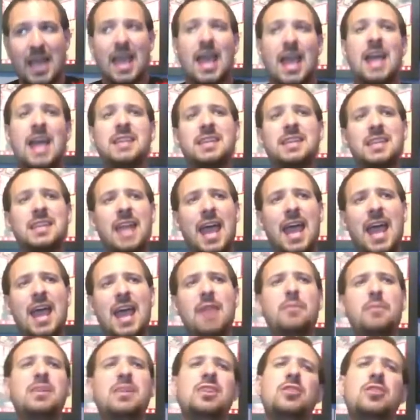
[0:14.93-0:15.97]
and today
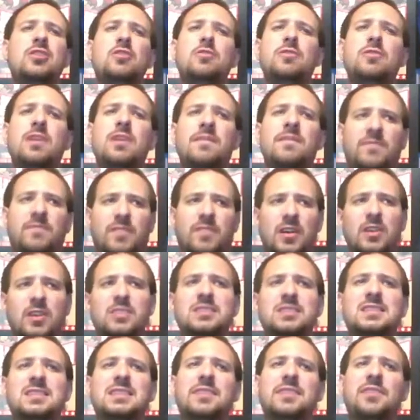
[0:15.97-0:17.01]
we do the
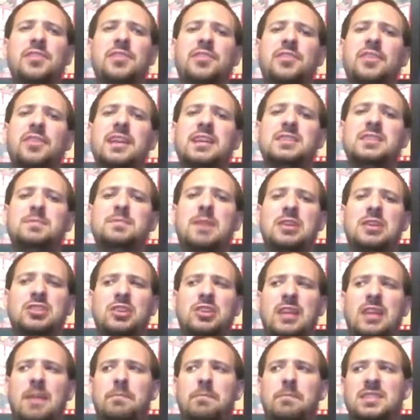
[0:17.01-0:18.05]
first of the 3
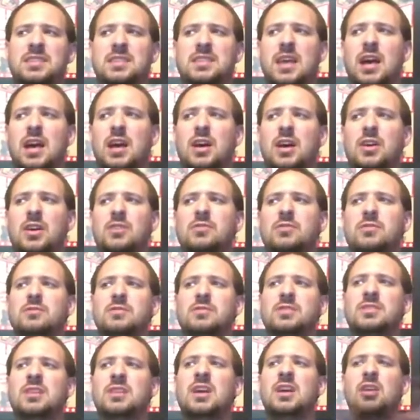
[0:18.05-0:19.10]
special
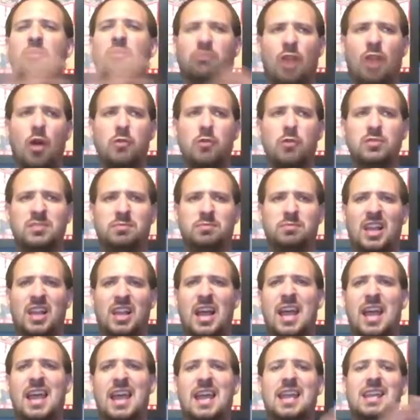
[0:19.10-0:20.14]
episodes, Rose
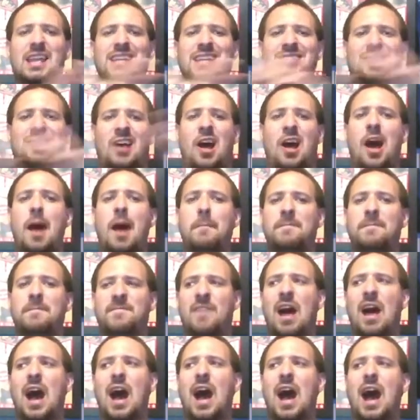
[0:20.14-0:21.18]
Play Top
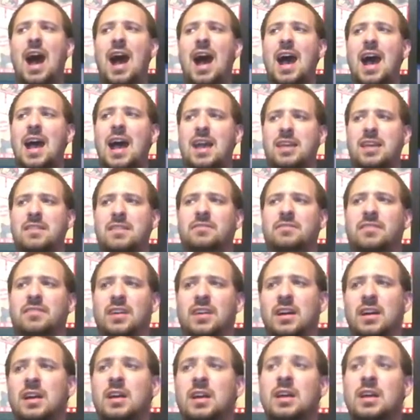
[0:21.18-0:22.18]
5,